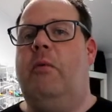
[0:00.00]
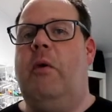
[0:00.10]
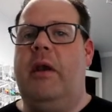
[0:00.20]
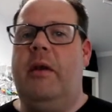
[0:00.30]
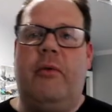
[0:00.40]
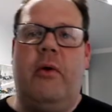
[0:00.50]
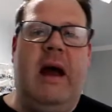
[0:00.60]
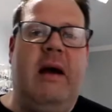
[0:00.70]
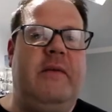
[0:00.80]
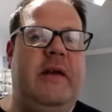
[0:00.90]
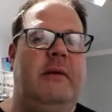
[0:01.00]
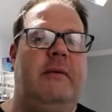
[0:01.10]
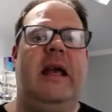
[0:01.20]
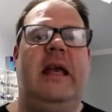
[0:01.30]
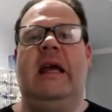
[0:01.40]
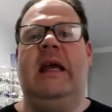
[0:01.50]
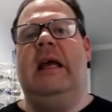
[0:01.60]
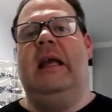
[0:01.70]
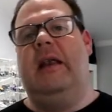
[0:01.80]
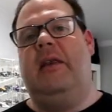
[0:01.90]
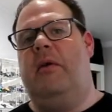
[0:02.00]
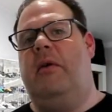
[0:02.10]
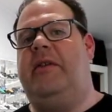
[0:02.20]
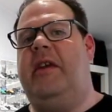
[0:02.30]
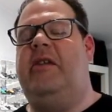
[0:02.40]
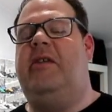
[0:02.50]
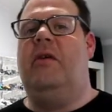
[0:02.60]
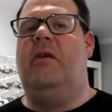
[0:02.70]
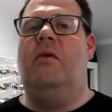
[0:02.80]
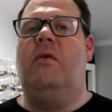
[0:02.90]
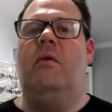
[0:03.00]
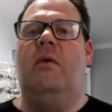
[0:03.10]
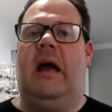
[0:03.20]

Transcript: one of them brought out Video 8, another one Digital,